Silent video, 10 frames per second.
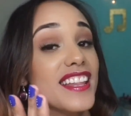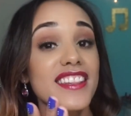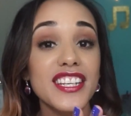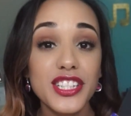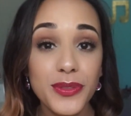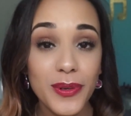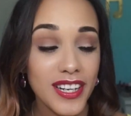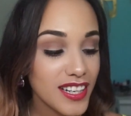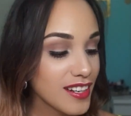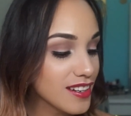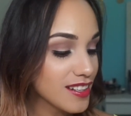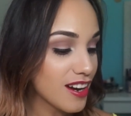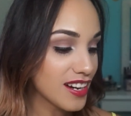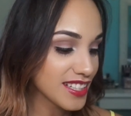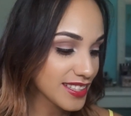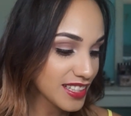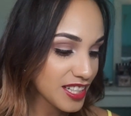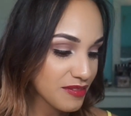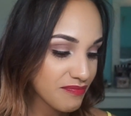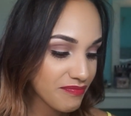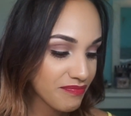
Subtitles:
This one, honestly,